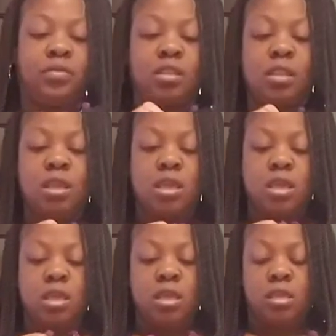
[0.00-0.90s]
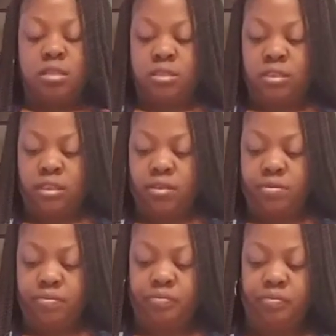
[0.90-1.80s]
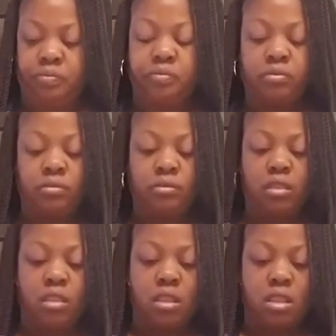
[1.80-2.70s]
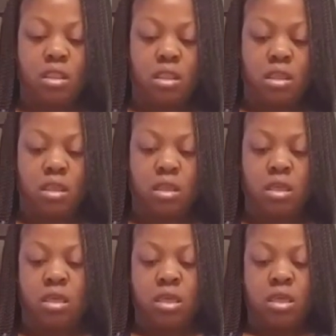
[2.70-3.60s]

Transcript: No one is speaking in this clip.